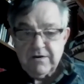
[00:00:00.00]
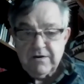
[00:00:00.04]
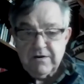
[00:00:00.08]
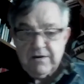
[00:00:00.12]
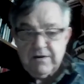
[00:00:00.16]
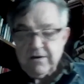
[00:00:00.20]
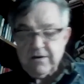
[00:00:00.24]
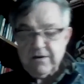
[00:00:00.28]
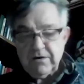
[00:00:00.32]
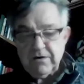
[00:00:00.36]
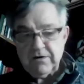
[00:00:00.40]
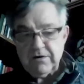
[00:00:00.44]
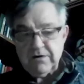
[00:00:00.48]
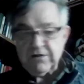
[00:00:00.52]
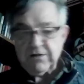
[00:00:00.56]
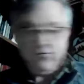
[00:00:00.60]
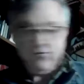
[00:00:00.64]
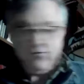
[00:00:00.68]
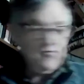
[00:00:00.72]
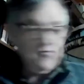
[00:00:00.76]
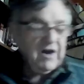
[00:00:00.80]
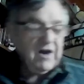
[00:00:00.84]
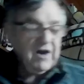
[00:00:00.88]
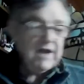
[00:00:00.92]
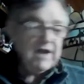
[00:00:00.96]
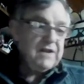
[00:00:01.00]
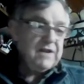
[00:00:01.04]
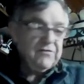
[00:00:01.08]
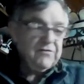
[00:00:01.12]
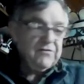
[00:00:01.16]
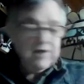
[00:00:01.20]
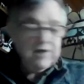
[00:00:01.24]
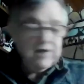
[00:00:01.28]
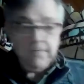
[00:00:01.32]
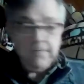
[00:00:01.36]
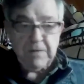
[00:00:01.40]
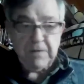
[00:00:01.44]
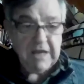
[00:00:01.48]
You know, mm-hmm. it's fine if
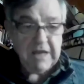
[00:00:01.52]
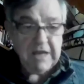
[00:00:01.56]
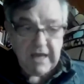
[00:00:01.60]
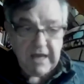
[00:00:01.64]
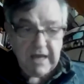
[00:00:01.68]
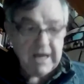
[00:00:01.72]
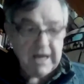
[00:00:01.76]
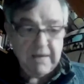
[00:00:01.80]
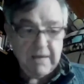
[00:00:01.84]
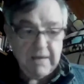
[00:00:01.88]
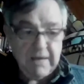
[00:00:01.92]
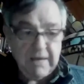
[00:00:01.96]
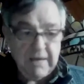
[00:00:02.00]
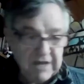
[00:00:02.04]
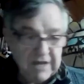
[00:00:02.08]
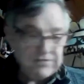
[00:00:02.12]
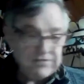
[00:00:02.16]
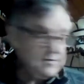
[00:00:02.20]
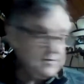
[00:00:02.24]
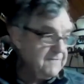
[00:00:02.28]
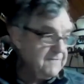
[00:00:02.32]
company A makes